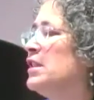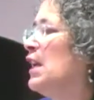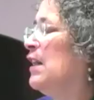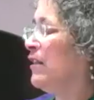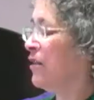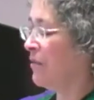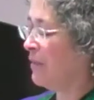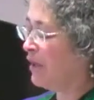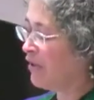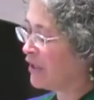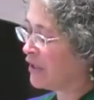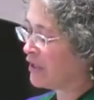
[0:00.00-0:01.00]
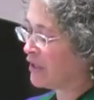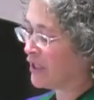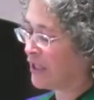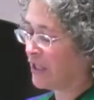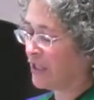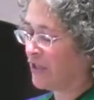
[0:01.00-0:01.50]
Italian-American
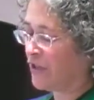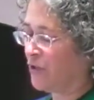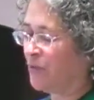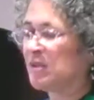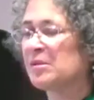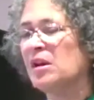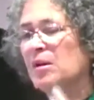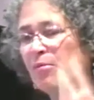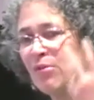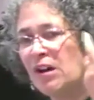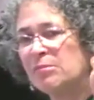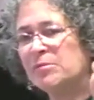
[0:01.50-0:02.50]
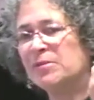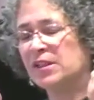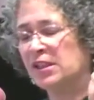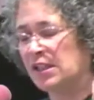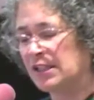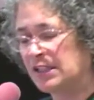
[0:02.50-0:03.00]
kid who was
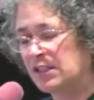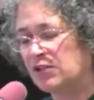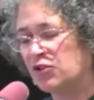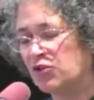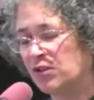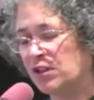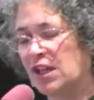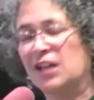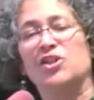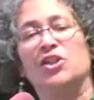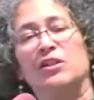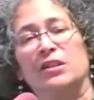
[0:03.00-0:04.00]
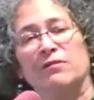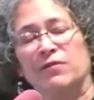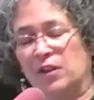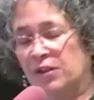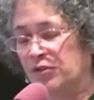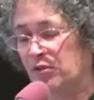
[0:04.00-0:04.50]
probably a little neurologically
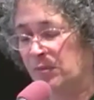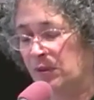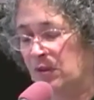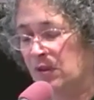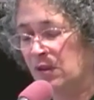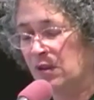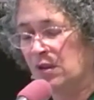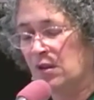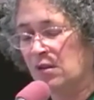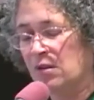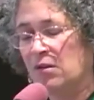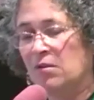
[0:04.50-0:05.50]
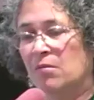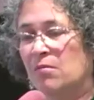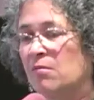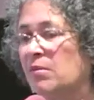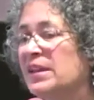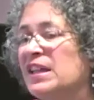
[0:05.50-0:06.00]
vulnerable,
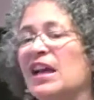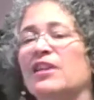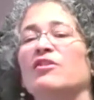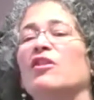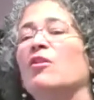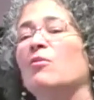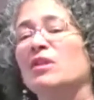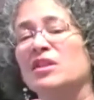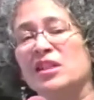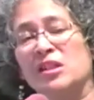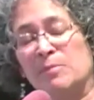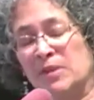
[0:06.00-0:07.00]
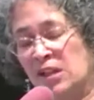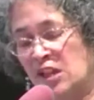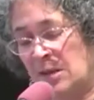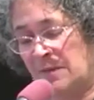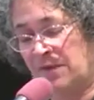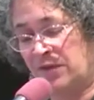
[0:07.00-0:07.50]
but he had no one to
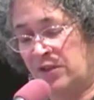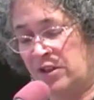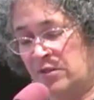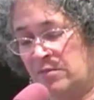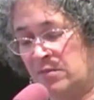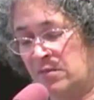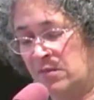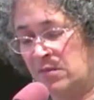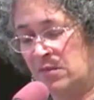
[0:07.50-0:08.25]
speak up for him